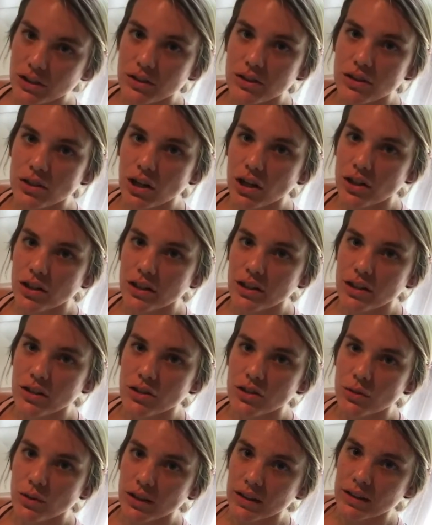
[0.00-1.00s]
started
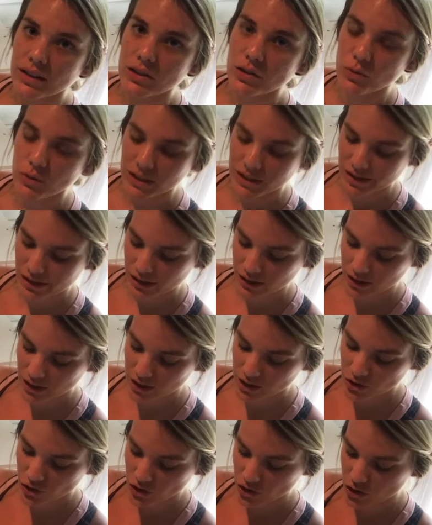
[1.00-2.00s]
doing this
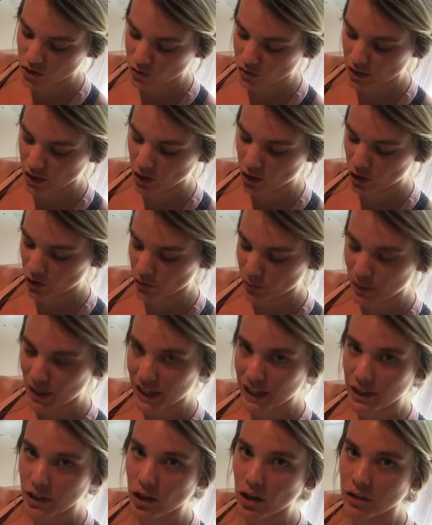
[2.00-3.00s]
recently, just using all the
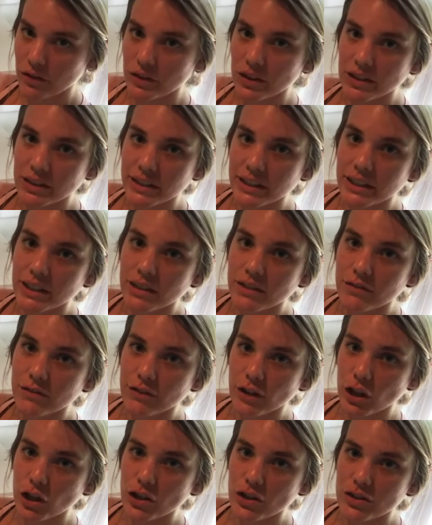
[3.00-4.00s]
paint off the lid
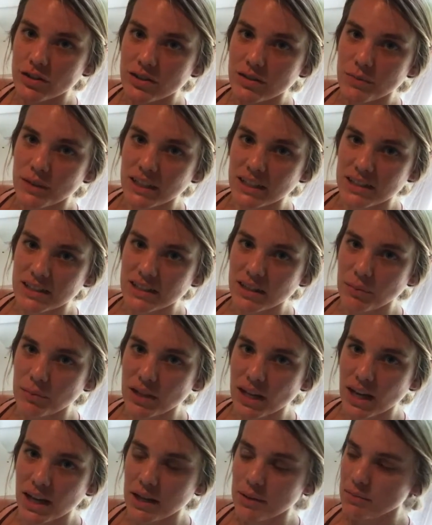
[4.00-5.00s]
first, because
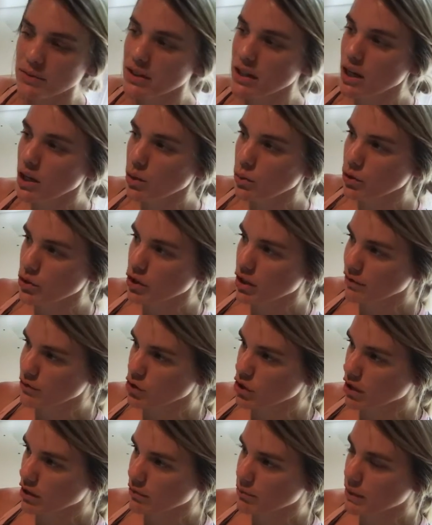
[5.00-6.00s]
sometimes when you have
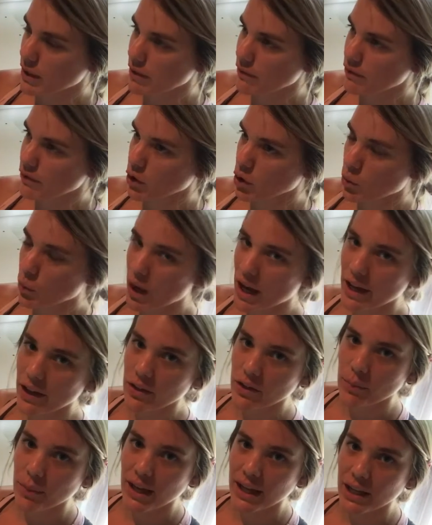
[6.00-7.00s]
chalk paint for a while,
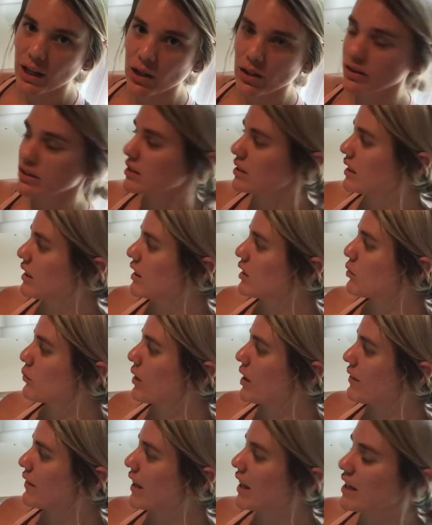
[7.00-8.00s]
the paint on the lid and
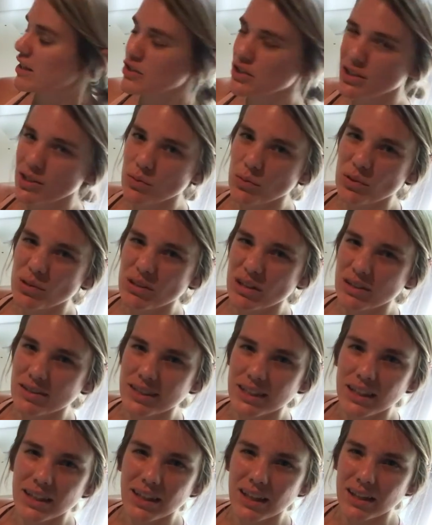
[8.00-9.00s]
around the edges will start to
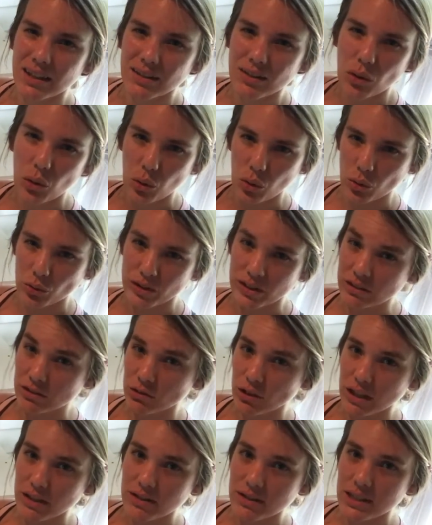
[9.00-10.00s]
get like old and
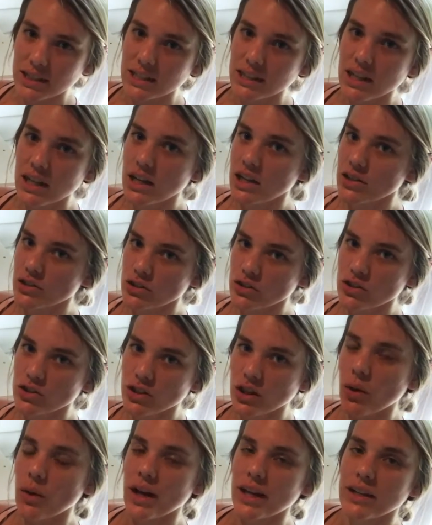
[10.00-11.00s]
crusty. So just
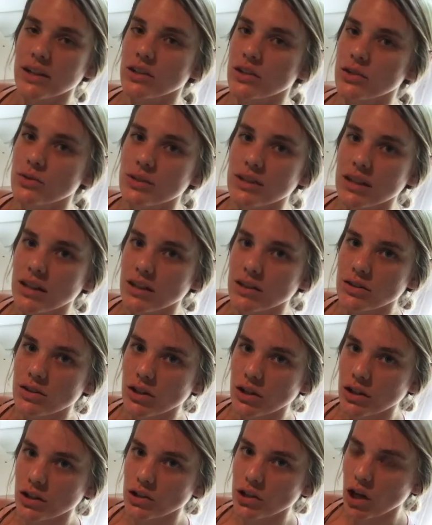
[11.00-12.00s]
go ahead and use this so
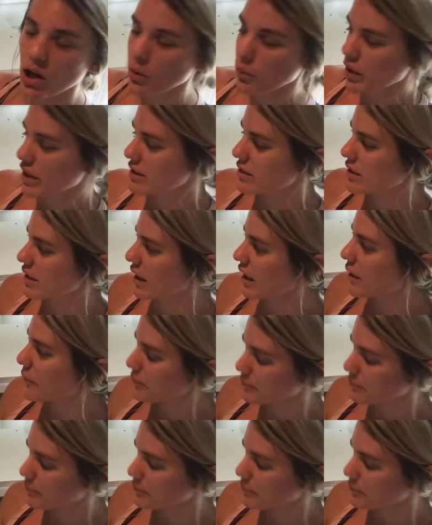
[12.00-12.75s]
you're not wasting it.